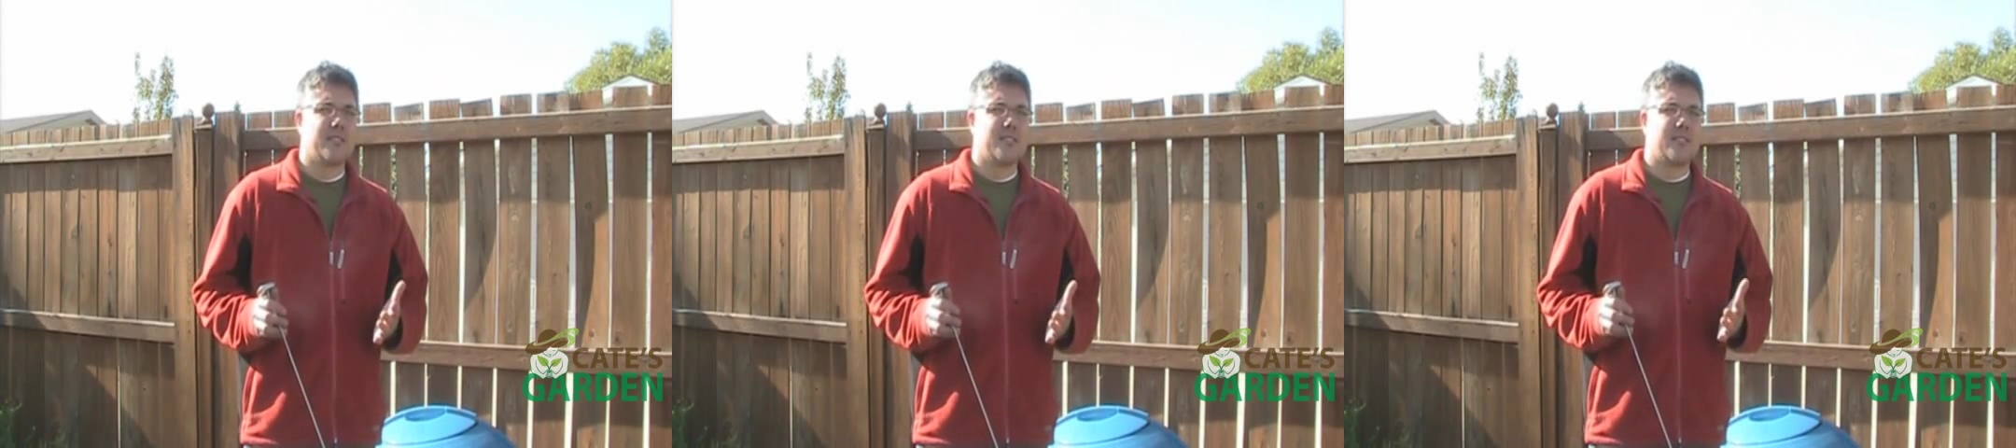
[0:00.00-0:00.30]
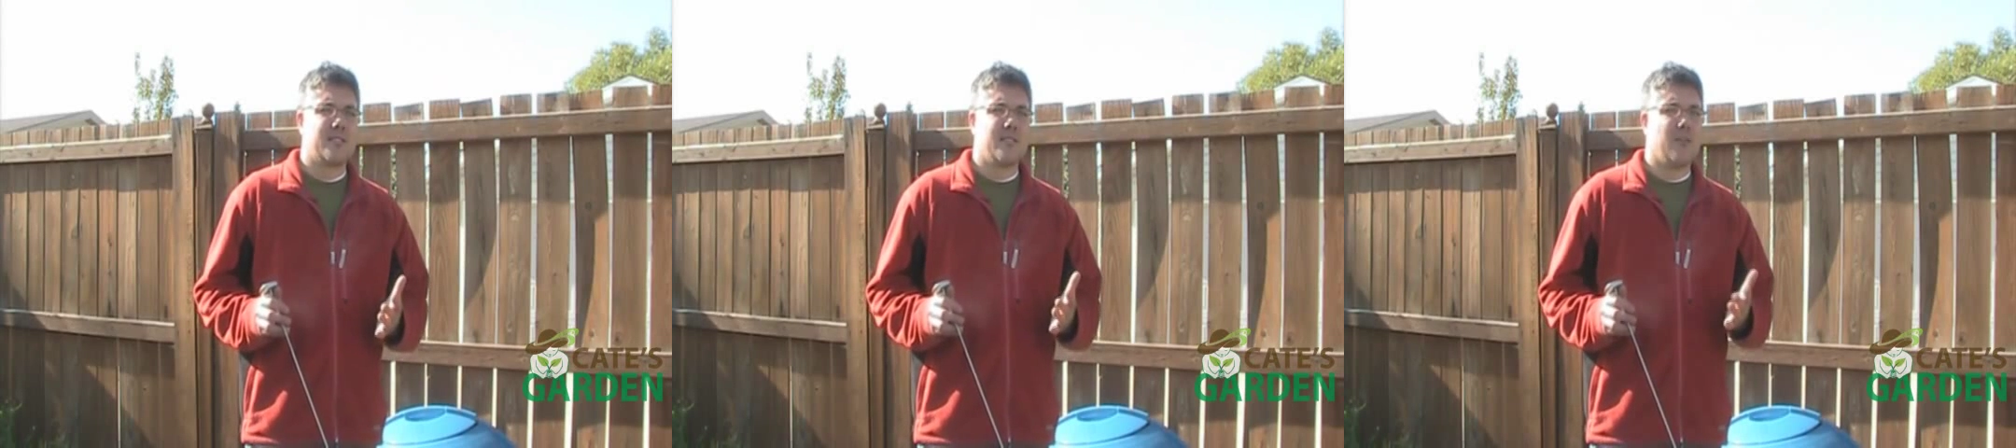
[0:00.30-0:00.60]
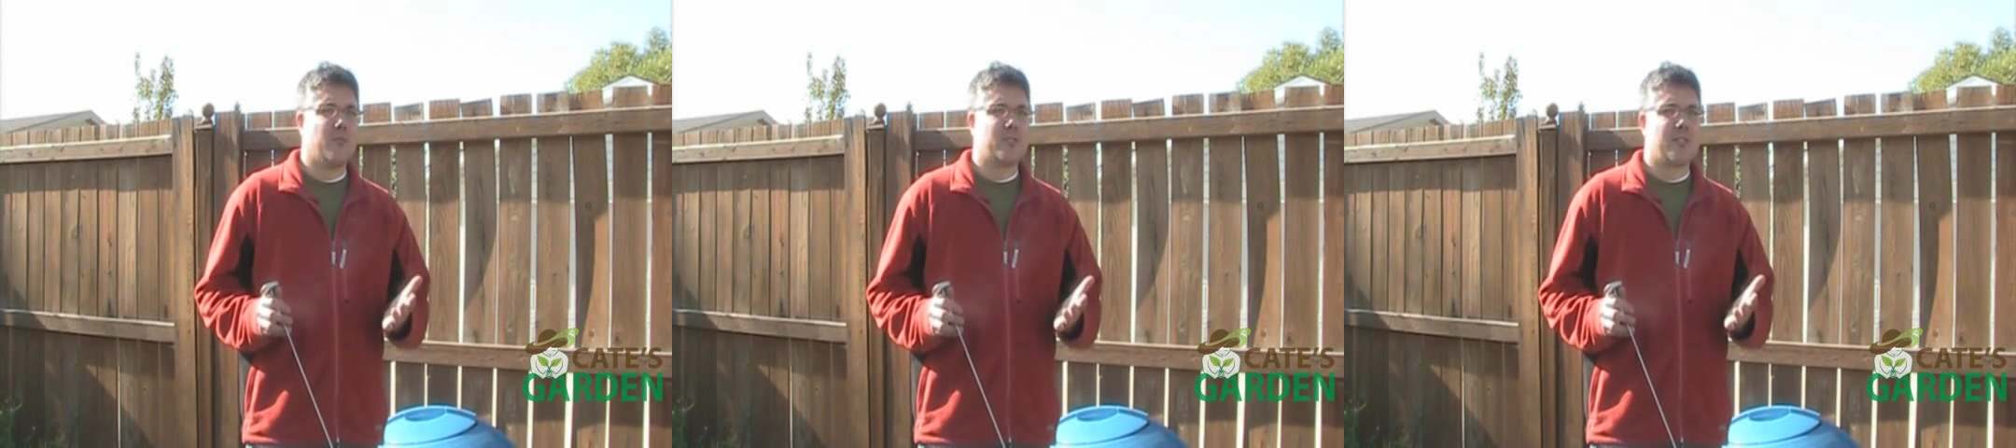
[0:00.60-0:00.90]
is
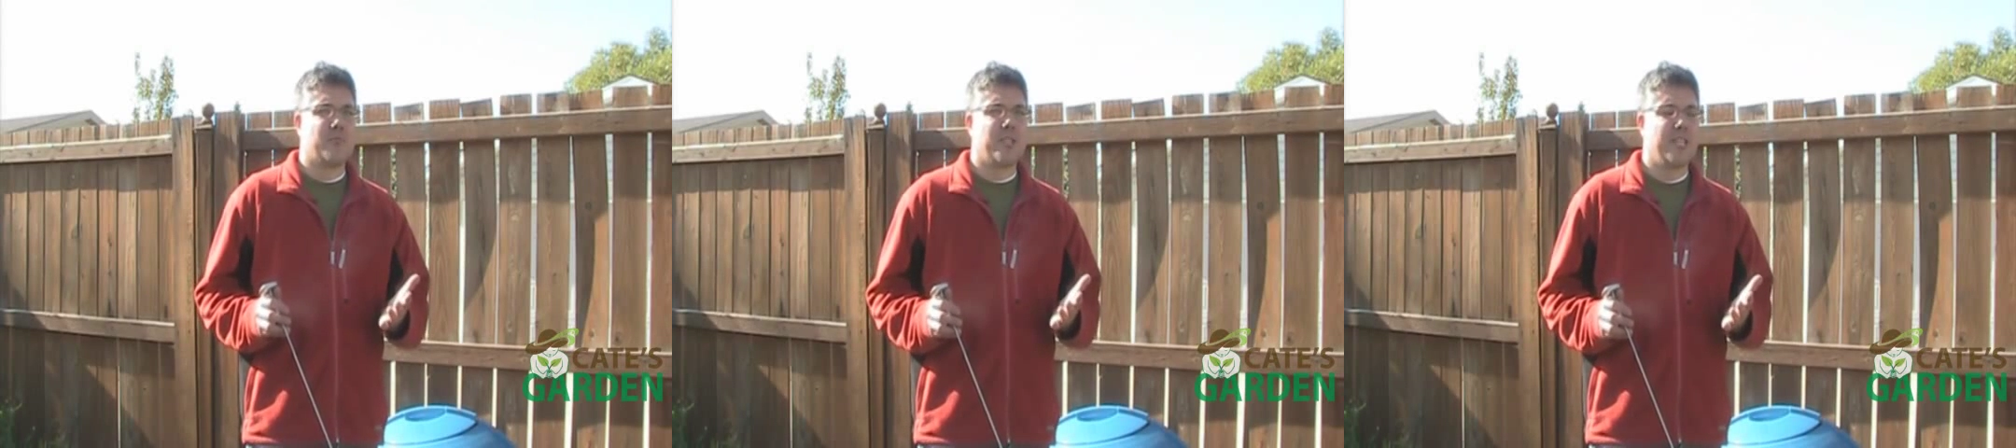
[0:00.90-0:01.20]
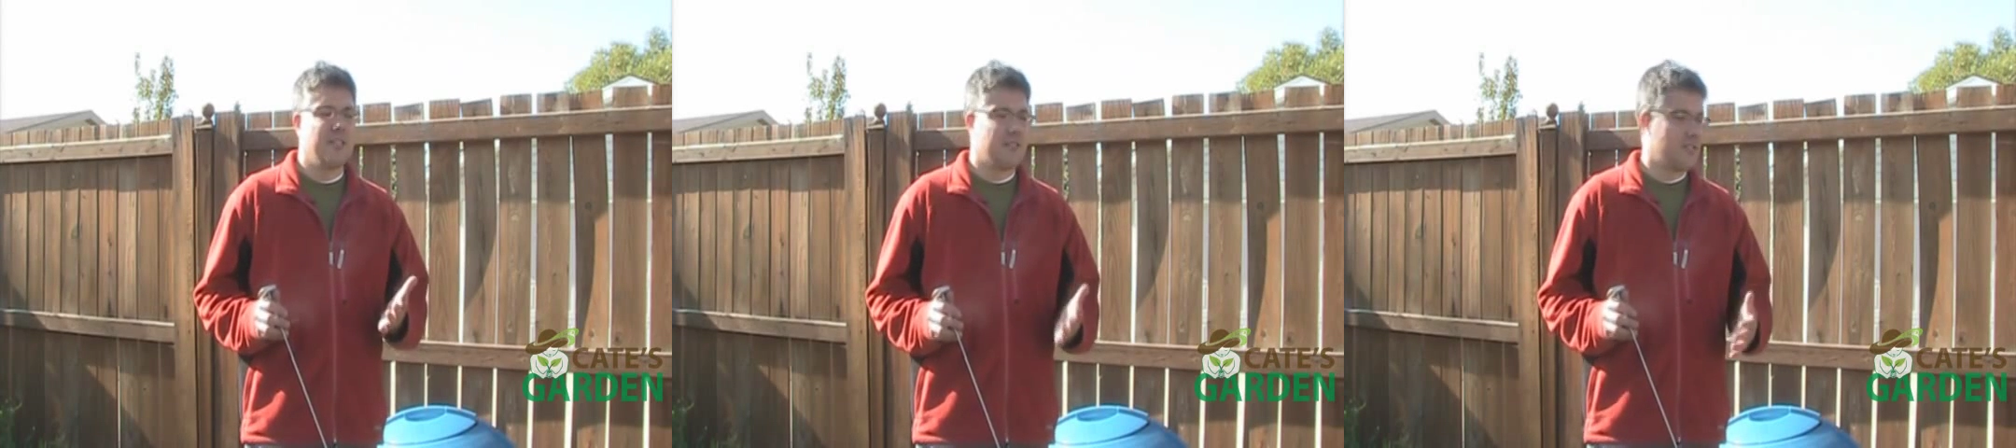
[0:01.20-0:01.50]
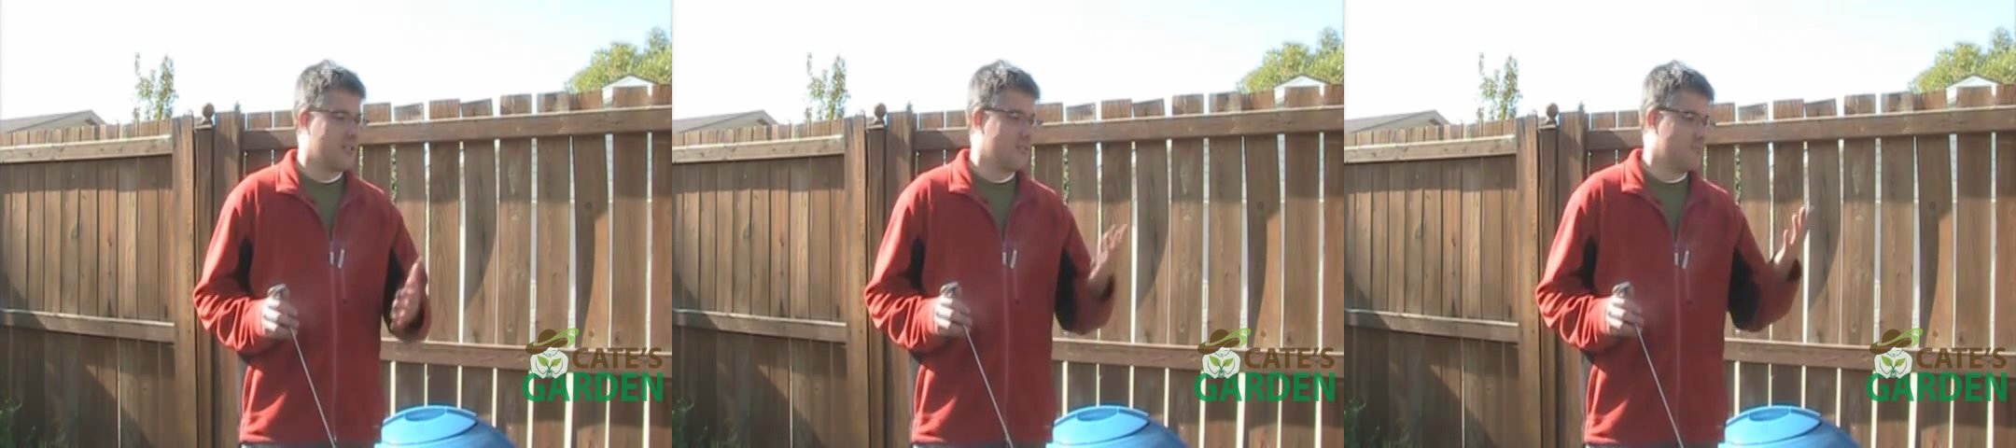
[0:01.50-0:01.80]
almost complete, and
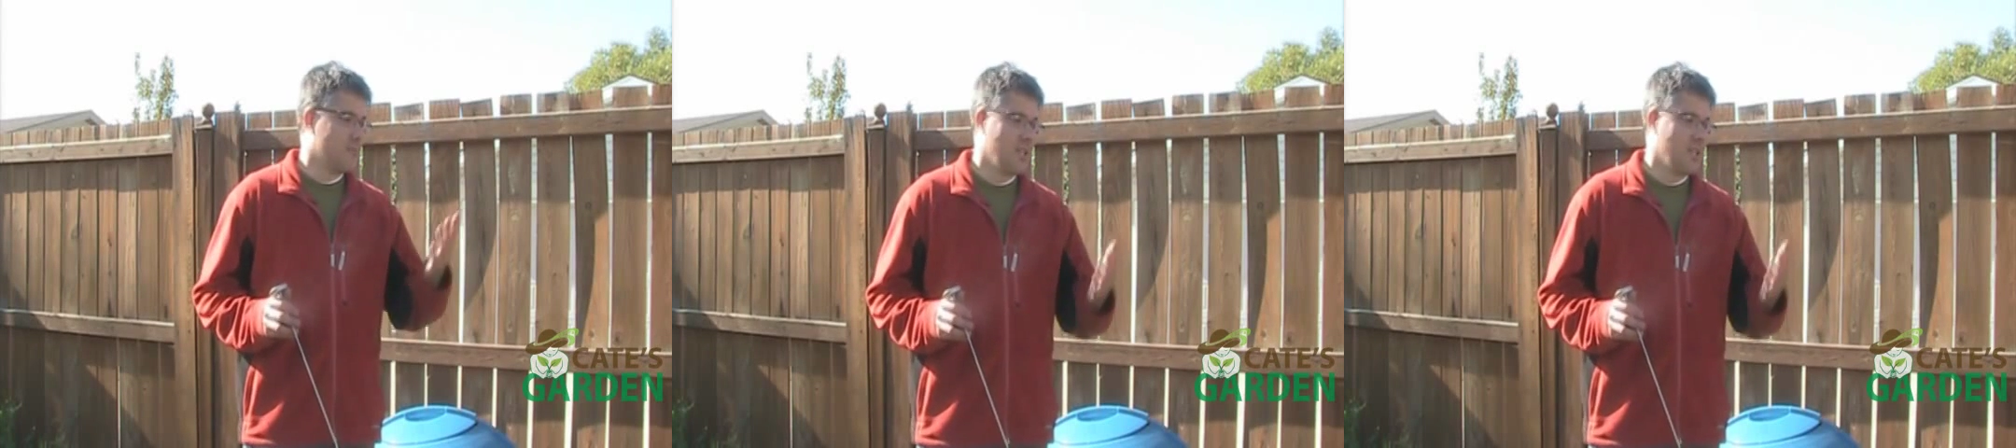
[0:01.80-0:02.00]
you could